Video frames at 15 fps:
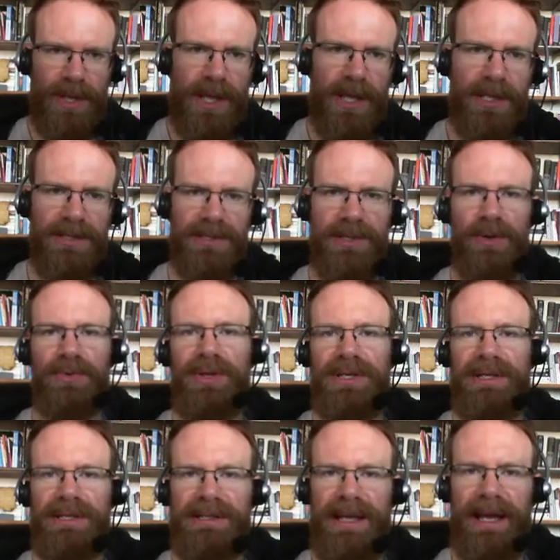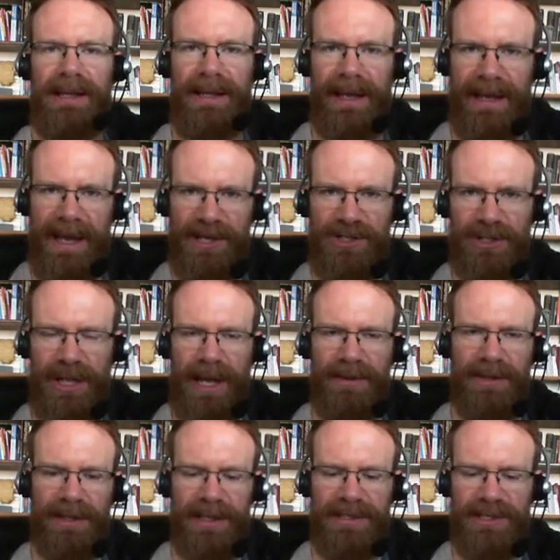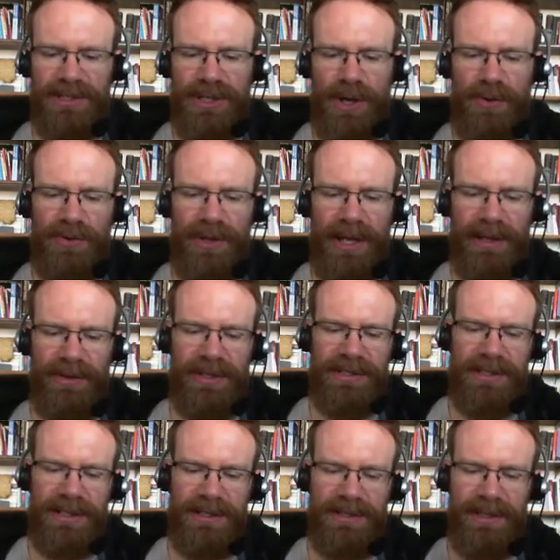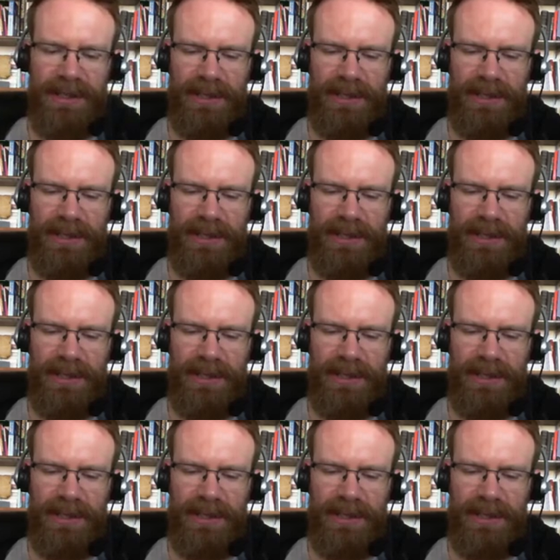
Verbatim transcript: so this is that, that catch line that lets us know that this is the,